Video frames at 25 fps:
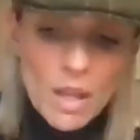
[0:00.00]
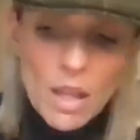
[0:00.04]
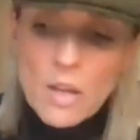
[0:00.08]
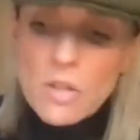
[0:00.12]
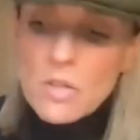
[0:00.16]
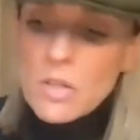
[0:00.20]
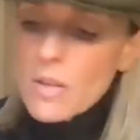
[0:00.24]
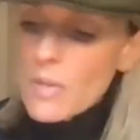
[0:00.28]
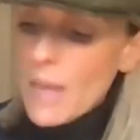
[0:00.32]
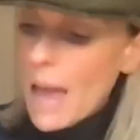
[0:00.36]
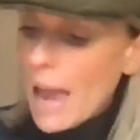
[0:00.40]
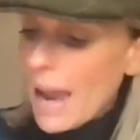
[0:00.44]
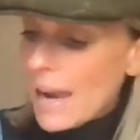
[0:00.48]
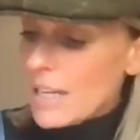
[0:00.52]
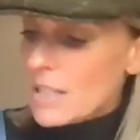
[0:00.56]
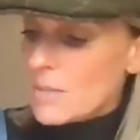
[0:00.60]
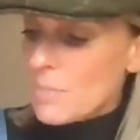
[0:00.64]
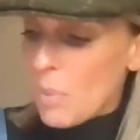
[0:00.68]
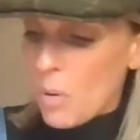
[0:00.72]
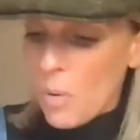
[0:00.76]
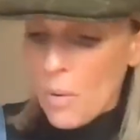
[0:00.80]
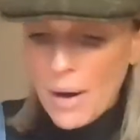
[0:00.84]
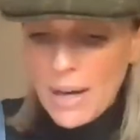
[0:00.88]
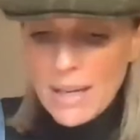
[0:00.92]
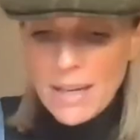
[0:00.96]
So that is
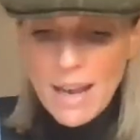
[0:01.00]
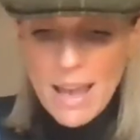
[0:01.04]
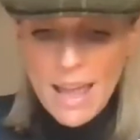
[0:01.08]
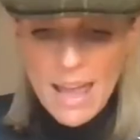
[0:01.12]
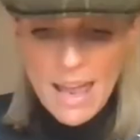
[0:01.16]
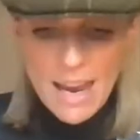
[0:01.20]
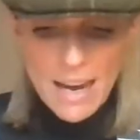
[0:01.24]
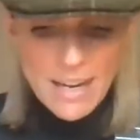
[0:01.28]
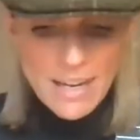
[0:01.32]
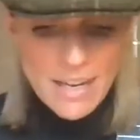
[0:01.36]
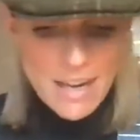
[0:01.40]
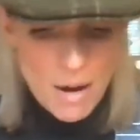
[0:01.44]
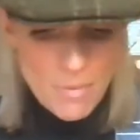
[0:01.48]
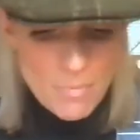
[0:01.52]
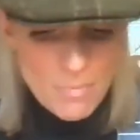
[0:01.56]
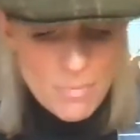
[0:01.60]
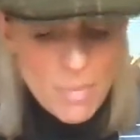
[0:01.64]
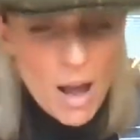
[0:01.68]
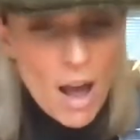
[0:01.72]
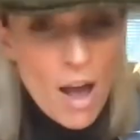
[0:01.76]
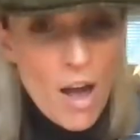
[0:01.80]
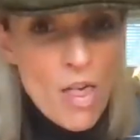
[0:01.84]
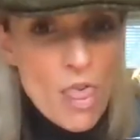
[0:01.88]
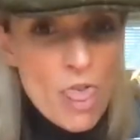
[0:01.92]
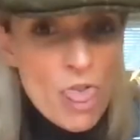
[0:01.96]
point
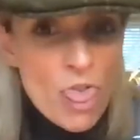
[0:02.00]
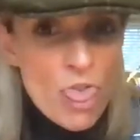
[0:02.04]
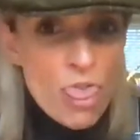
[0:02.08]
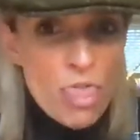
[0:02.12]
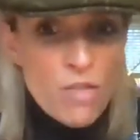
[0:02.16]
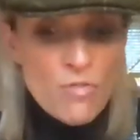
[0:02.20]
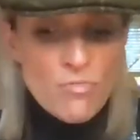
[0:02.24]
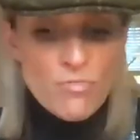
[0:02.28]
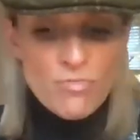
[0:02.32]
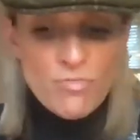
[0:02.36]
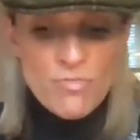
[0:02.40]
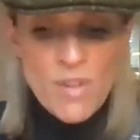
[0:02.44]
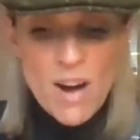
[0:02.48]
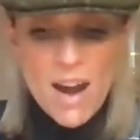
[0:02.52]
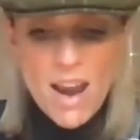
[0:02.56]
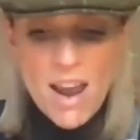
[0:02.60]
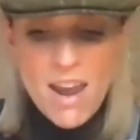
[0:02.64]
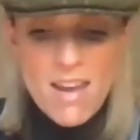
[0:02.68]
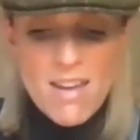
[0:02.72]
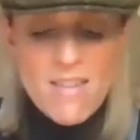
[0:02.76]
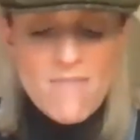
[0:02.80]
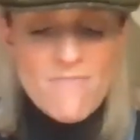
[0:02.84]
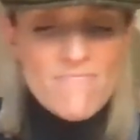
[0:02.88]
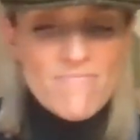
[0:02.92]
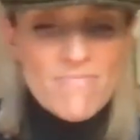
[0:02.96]
number
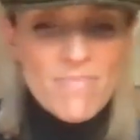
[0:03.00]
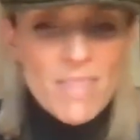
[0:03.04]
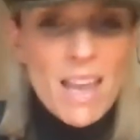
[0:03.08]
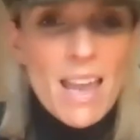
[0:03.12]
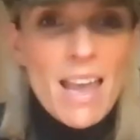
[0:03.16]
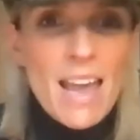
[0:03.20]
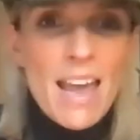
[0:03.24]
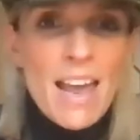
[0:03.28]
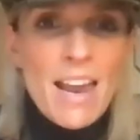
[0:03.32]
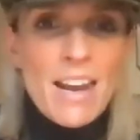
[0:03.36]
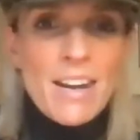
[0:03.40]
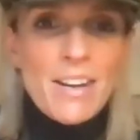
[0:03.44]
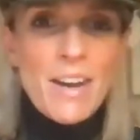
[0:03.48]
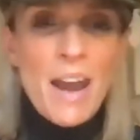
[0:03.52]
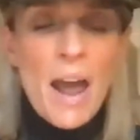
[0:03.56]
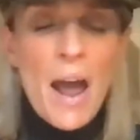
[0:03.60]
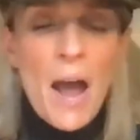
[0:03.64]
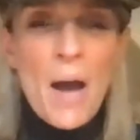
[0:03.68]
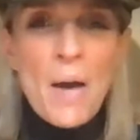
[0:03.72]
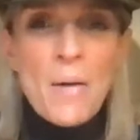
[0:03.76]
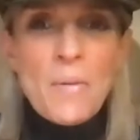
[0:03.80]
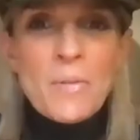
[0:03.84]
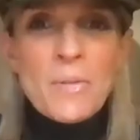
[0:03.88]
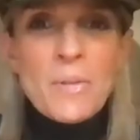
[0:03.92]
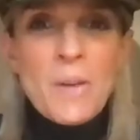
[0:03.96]
3.
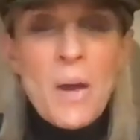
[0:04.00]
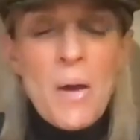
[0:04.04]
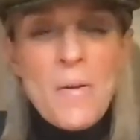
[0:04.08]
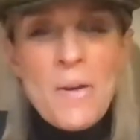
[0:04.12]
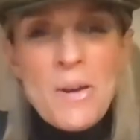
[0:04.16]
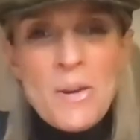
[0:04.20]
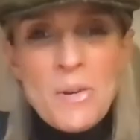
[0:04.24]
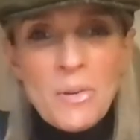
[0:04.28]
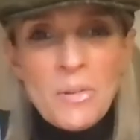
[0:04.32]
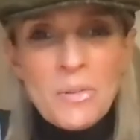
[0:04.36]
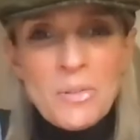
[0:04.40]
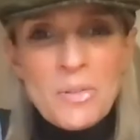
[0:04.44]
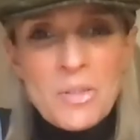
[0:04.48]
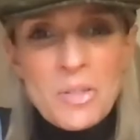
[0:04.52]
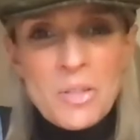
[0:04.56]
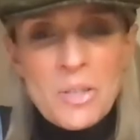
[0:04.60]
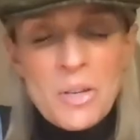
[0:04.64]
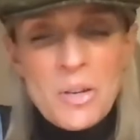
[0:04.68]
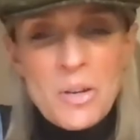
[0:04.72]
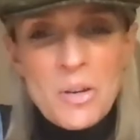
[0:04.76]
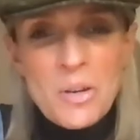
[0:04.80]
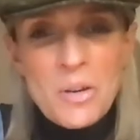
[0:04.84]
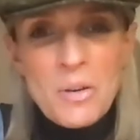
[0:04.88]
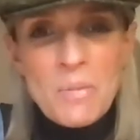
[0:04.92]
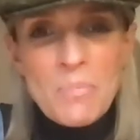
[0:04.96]
Now, going on
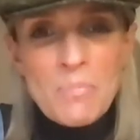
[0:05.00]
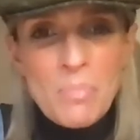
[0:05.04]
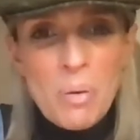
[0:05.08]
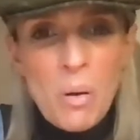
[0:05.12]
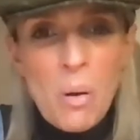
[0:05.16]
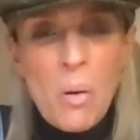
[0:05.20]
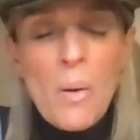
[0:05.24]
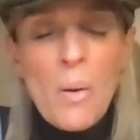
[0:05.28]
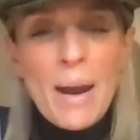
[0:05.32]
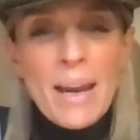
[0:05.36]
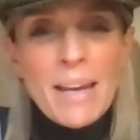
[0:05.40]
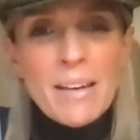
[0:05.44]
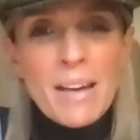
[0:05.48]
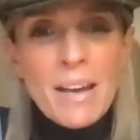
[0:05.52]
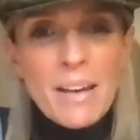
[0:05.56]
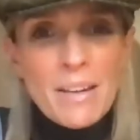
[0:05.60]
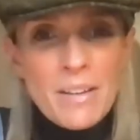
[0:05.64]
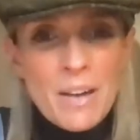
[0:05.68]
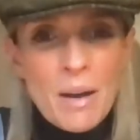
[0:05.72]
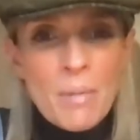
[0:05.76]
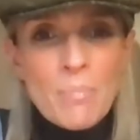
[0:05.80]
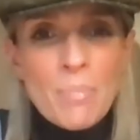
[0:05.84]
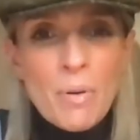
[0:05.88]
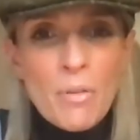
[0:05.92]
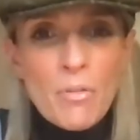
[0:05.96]
to point
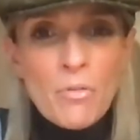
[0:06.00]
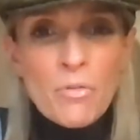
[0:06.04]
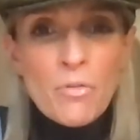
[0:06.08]
number